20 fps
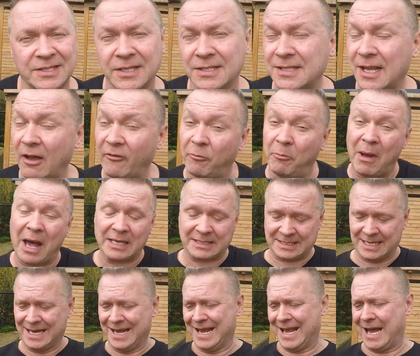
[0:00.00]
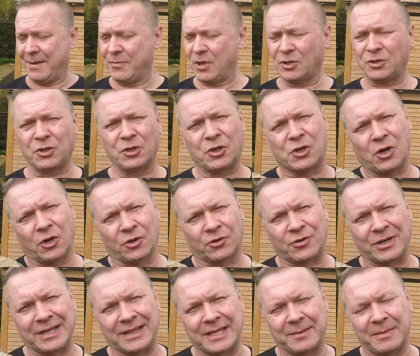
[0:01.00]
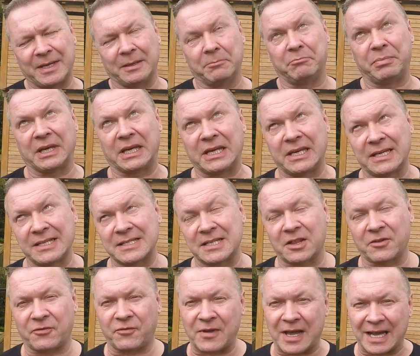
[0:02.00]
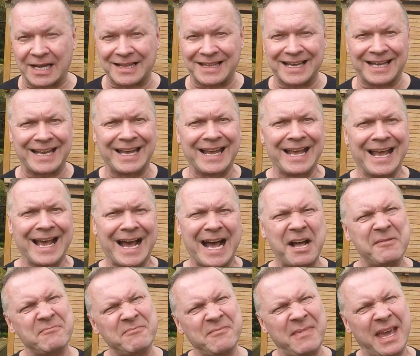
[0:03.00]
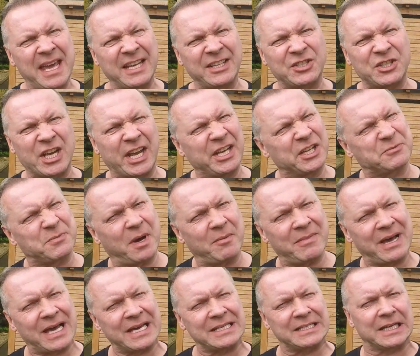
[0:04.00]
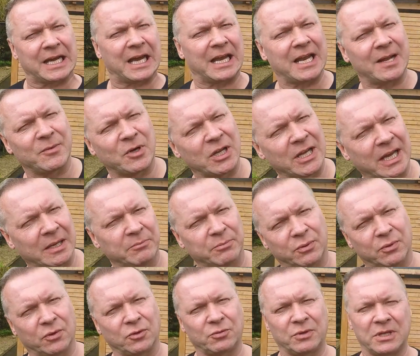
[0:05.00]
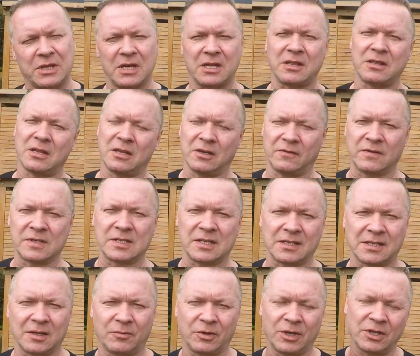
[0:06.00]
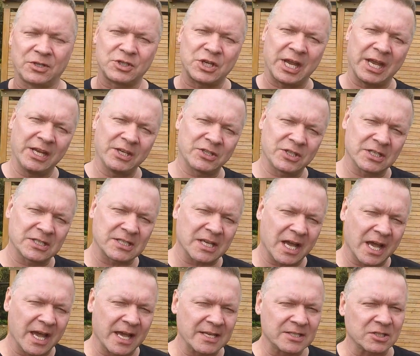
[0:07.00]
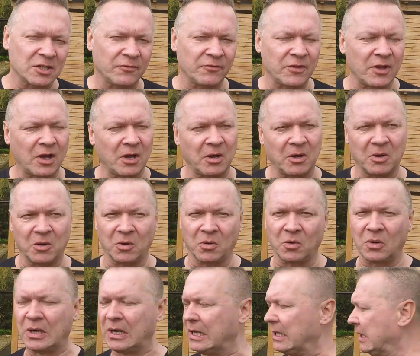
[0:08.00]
sort of stuff. But I'm not going to concrete them in because of the fact that I may change my mind again. I'm going to get bored with it, and then all of a sudden I want to change the size of the whole,